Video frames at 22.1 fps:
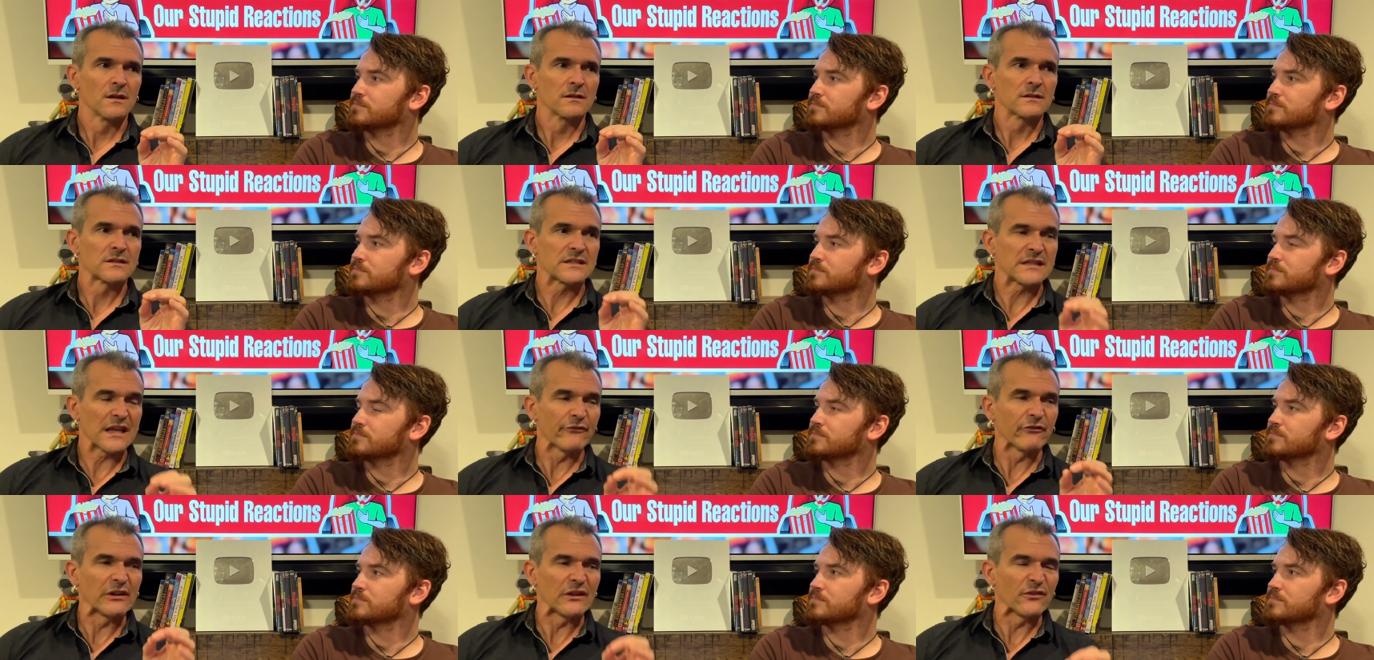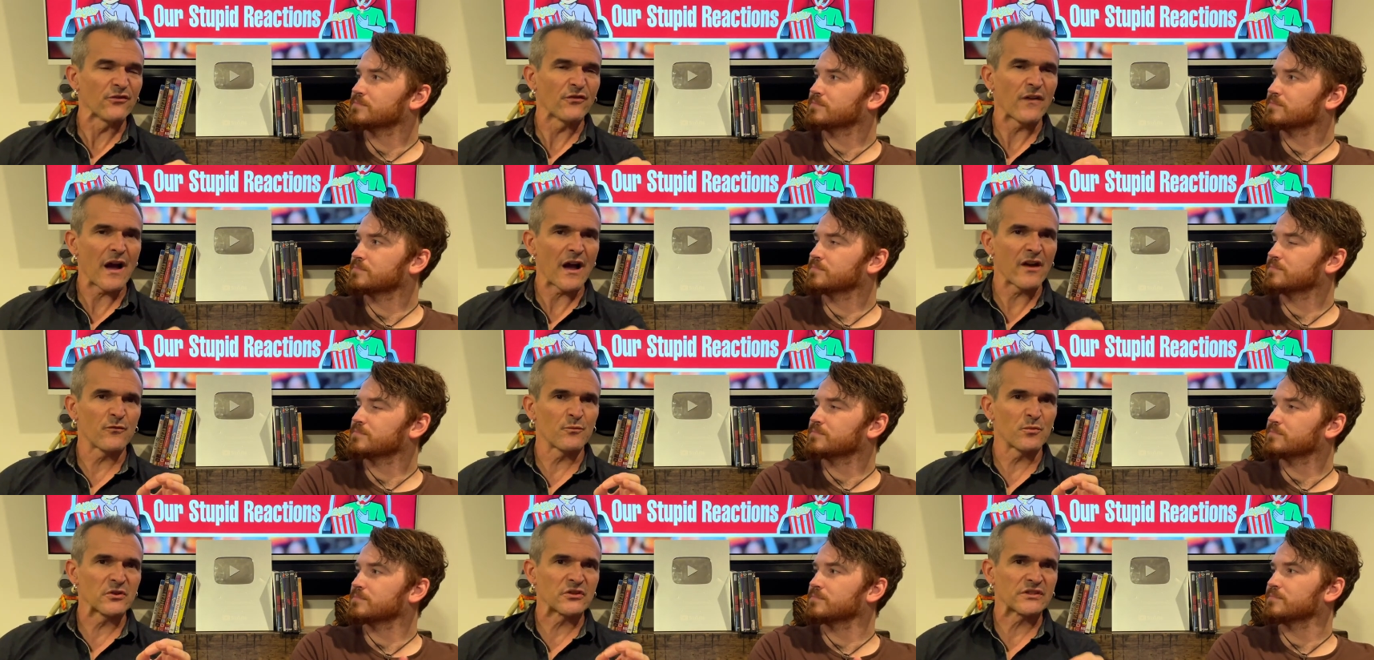
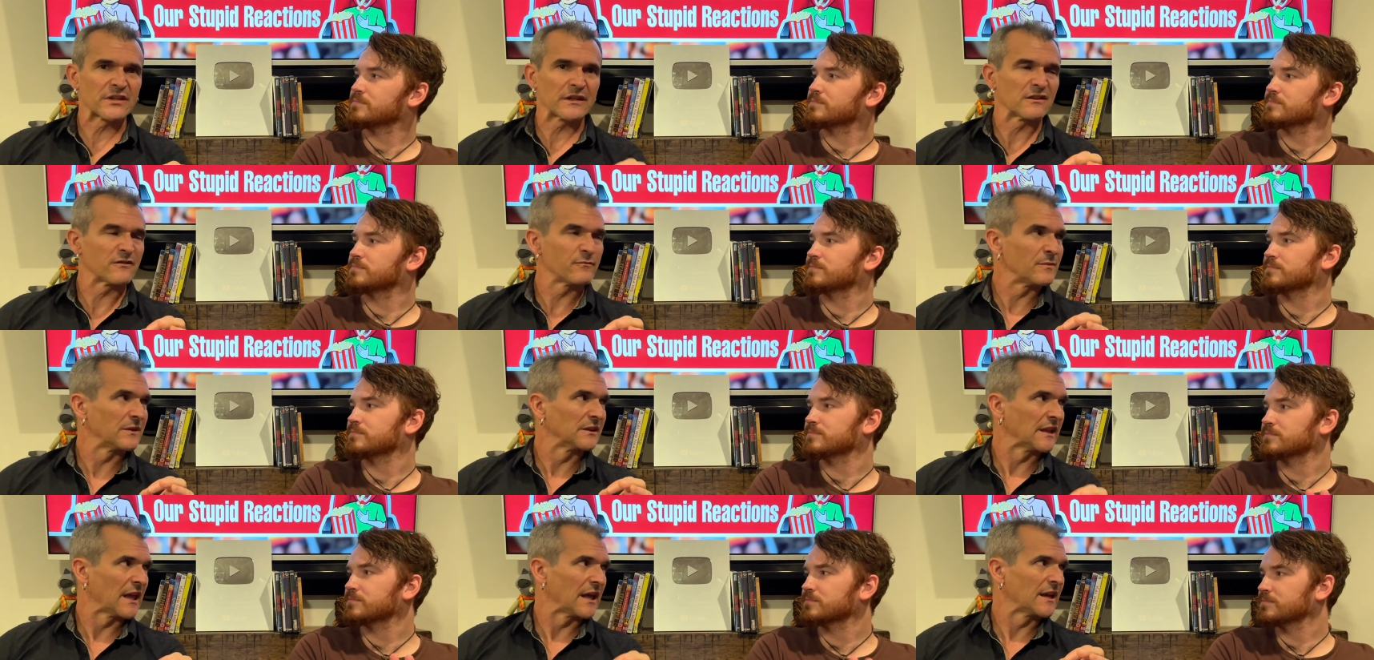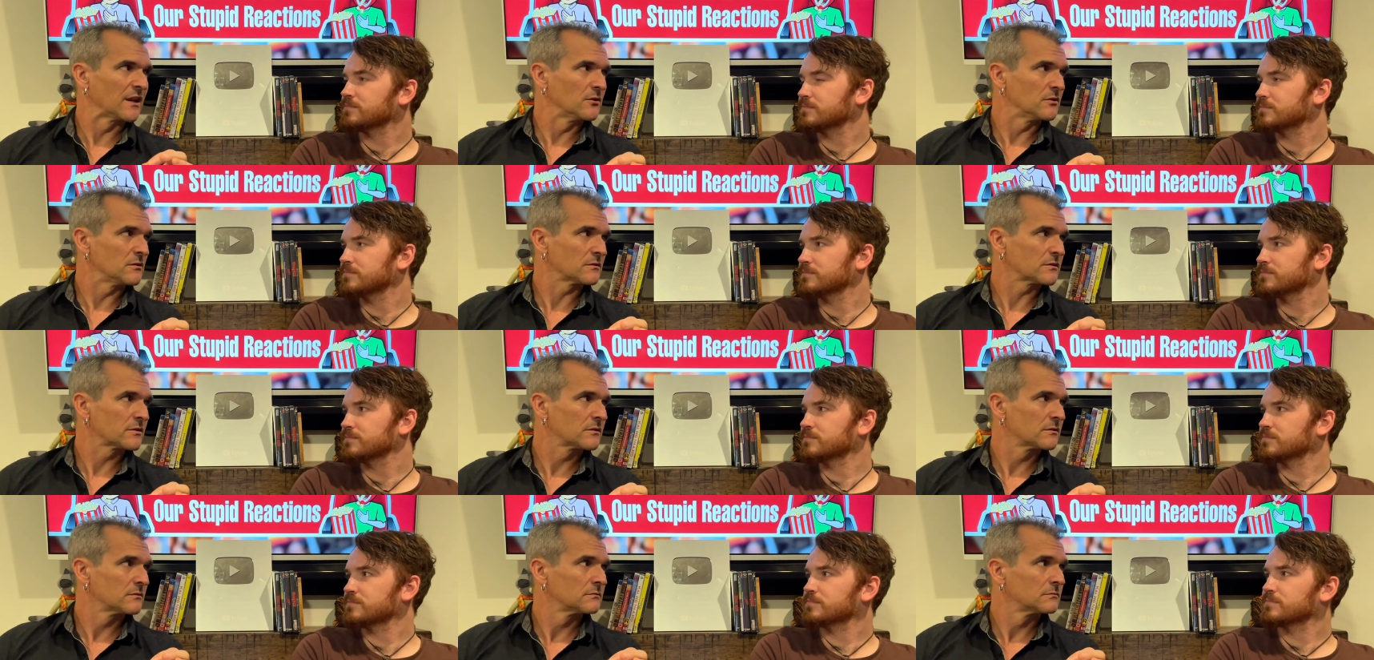Speaker 1: seventy-five percent of
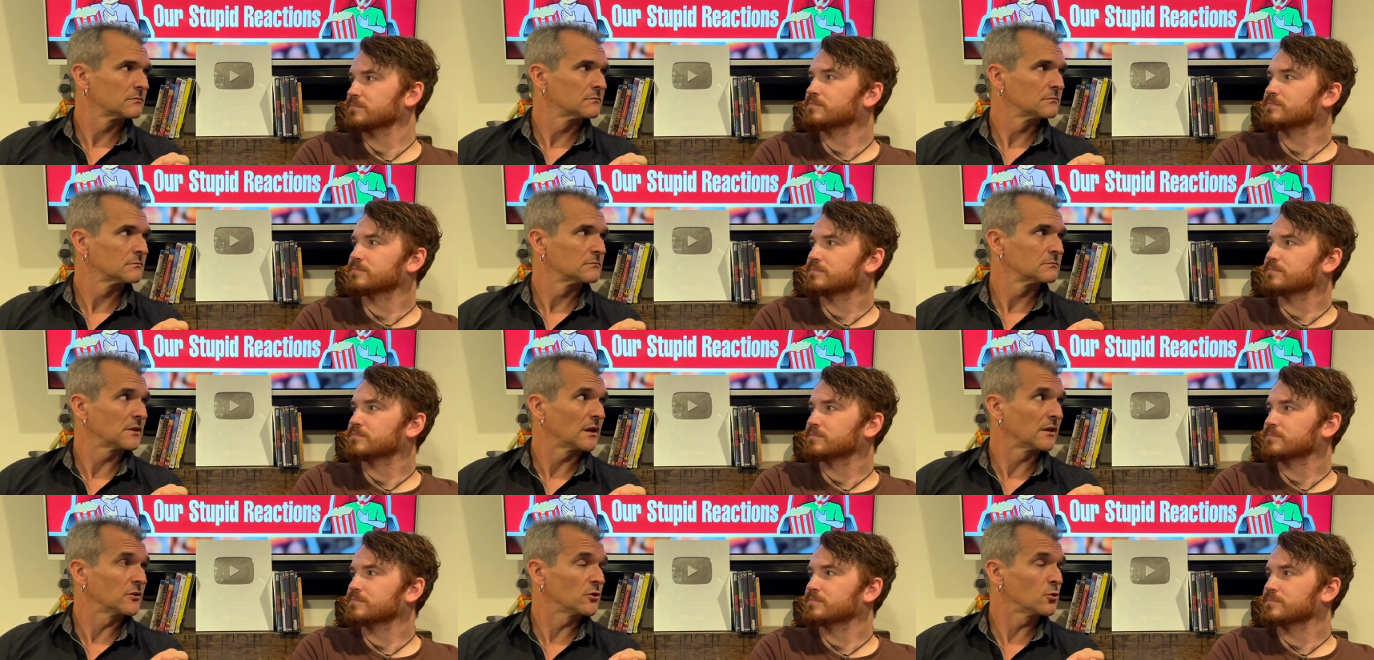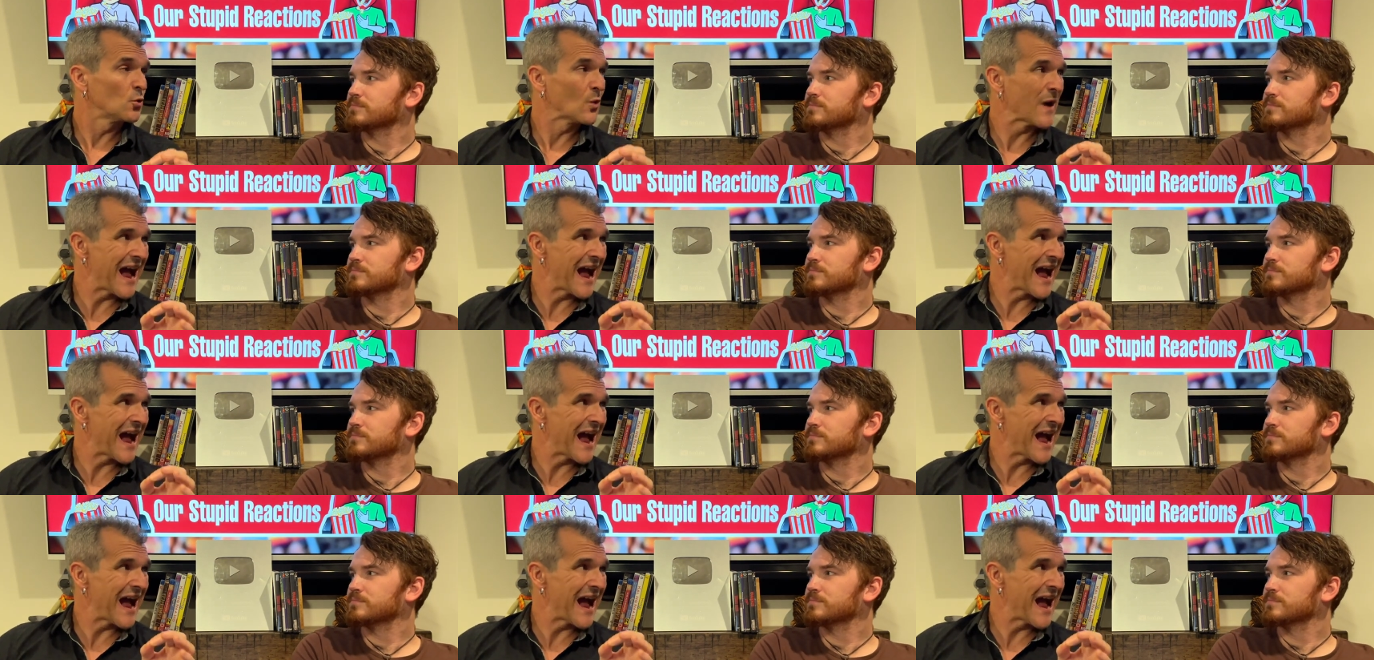millennials that you